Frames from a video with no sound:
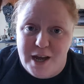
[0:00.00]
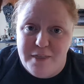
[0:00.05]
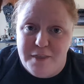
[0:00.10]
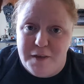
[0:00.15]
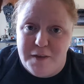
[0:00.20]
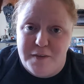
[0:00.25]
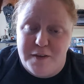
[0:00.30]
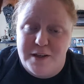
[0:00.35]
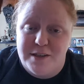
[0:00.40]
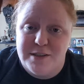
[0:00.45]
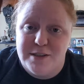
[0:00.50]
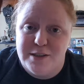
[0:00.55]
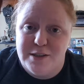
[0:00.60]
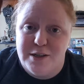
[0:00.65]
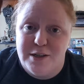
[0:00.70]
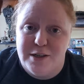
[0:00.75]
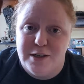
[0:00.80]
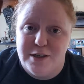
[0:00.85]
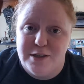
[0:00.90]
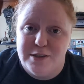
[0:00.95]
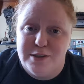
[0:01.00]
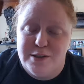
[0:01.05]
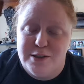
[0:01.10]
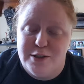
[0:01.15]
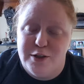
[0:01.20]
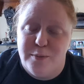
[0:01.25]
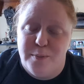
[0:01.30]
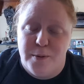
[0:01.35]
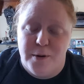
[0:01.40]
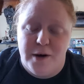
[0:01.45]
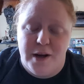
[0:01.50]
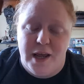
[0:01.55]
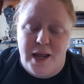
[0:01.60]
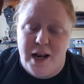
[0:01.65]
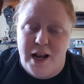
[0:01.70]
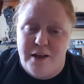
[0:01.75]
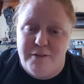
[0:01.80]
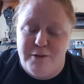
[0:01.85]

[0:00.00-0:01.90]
I think that's super neat.